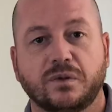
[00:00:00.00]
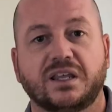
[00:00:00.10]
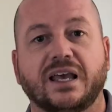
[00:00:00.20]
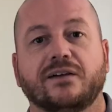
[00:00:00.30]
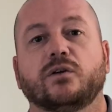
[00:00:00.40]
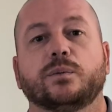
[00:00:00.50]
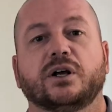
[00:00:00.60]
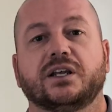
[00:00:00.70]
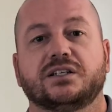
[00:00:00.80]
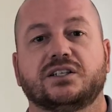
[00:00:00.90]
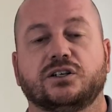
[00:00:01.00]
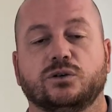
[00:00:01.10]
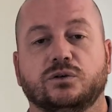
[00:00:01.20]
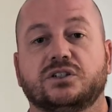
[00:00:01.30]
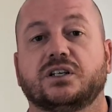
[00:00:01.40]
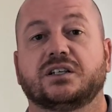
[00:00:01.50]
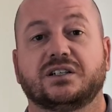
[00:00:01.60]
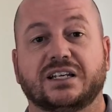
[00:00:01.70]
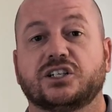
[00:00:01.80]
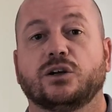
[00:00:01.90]
get everybody to
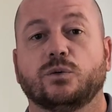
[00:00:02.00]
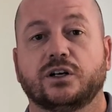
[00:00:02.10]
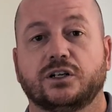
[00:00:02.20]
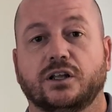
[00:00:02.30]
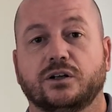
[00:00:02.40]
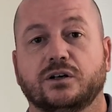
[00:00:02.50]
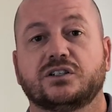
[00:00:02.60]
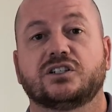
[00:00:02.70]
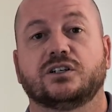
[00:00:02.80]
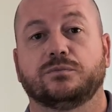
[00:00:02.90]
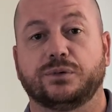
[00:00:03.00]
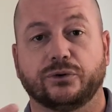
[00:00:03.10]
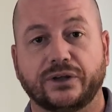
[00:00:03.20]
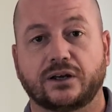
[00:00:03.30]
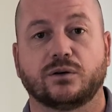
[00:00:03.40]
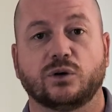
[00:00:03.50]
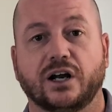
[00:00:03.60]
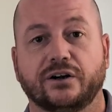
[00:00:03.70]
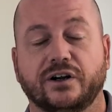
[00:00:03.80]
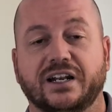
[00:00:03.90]
get to know one another, to build that
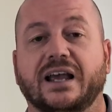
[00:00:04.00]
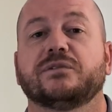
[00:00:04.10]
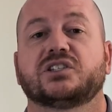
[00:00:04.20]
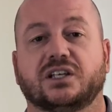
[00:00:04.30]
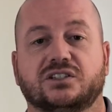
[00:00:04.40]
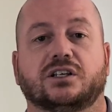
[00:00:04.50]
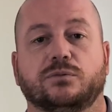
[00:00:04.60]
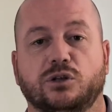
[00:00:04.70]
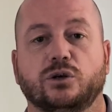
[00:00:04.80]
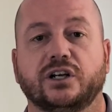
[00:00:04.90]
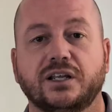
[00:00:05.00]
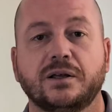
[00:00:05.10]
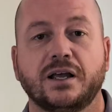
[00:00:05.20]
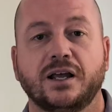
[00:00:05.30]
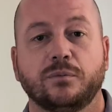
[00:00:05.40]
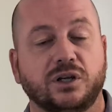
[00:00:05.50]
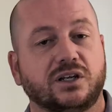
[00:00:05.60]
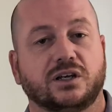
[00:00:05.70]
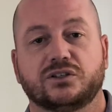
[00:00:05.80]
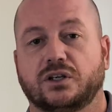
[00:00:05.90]
camaraderie and have a sense of community,
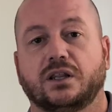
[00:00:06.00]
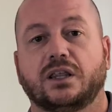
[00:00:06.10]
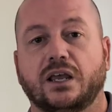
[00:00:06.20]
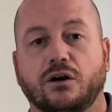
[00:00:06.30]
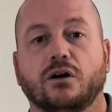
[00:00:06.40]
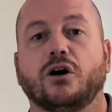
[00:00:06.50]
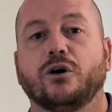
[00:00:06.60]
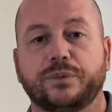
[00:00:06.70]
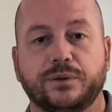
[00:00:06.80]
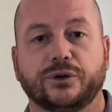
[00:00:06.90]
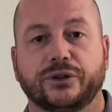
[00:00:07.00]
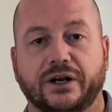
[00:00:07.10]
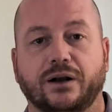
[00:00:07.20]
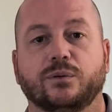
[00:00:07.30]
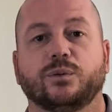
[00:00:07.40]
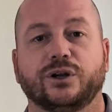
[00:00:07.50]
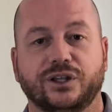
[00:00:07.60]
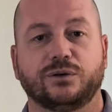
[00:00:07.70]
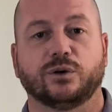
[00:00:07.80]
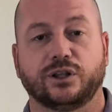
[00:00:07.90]
because they are all people that I
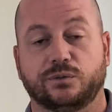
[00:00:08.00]
really, really